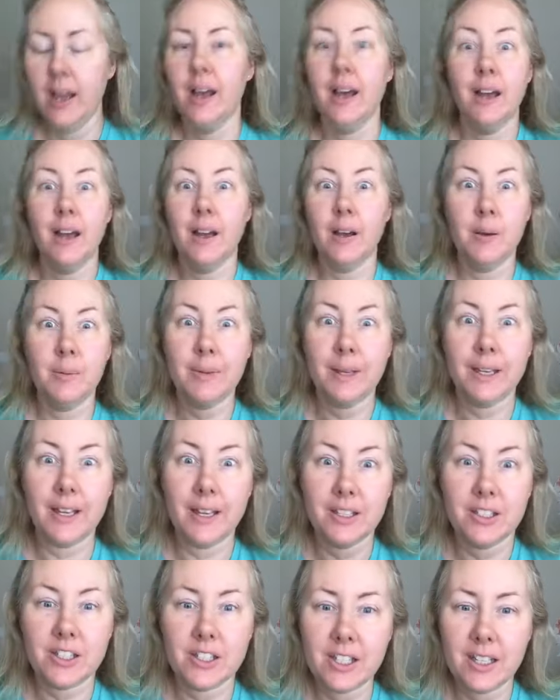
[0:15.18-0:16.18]
Oh my gosh.
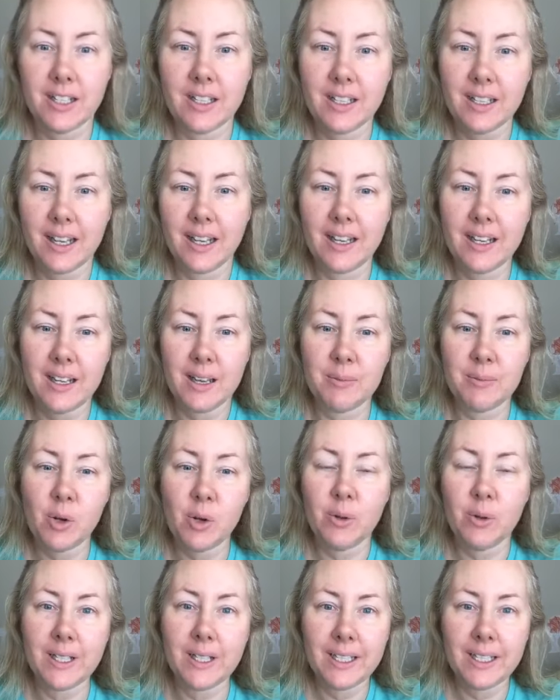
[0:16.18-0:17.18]
I am
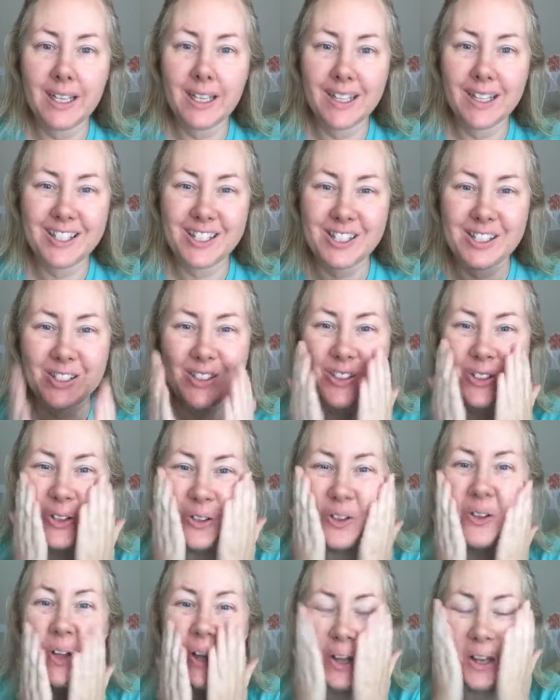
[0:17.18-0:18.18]
going to
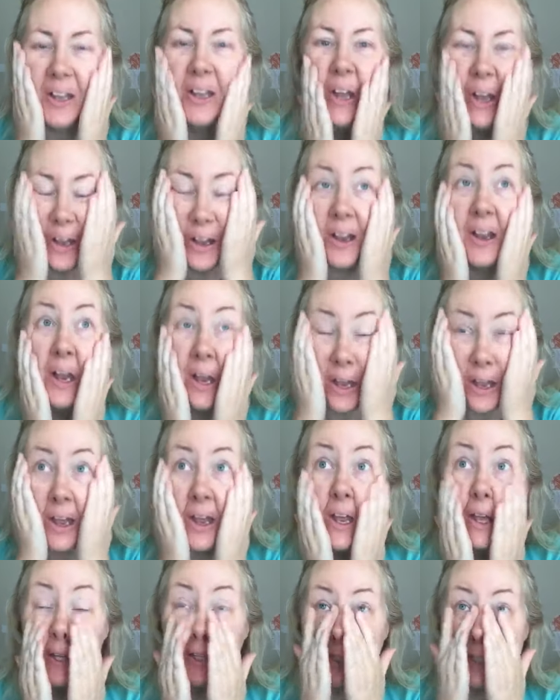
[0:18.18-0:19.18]

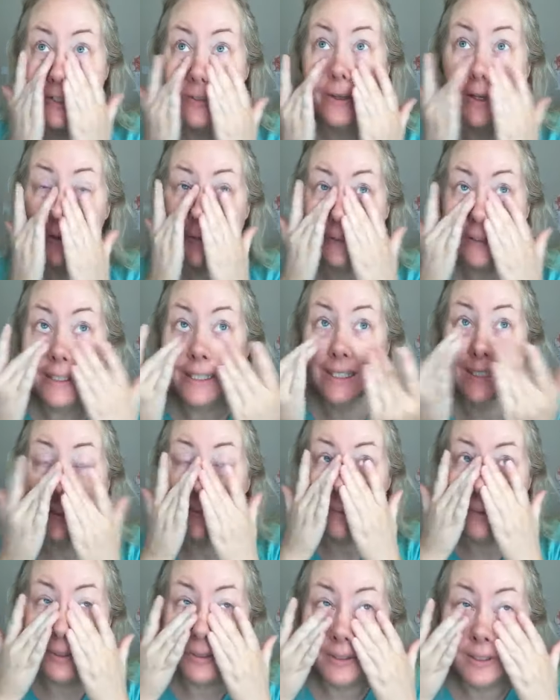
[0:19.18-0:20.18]
do a really
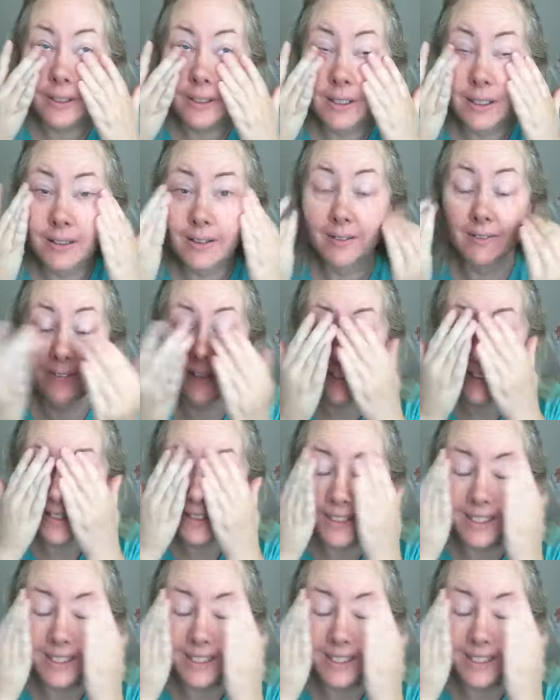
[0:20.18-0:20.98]
simple face